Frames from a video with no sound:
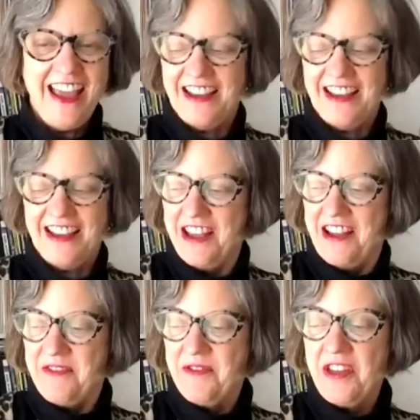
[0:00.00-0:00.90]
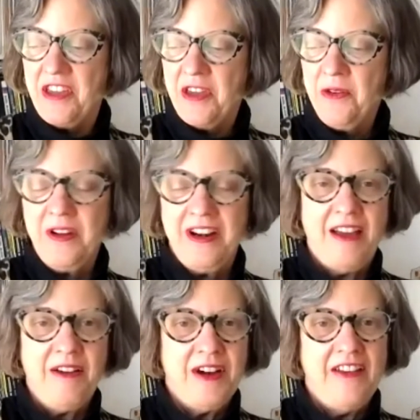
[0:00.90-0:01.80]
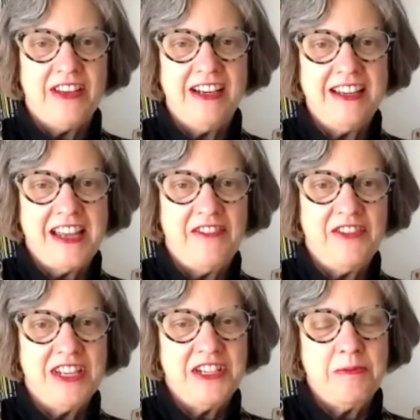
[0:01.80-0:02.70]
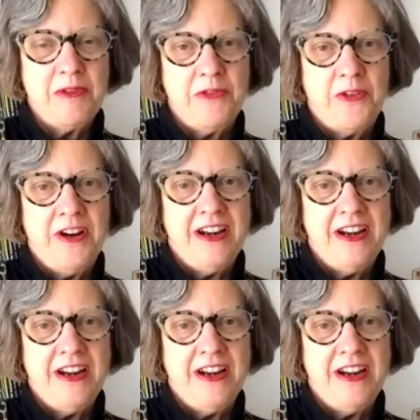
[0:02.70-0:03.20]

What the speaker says: because you and I were having a nice conversation before,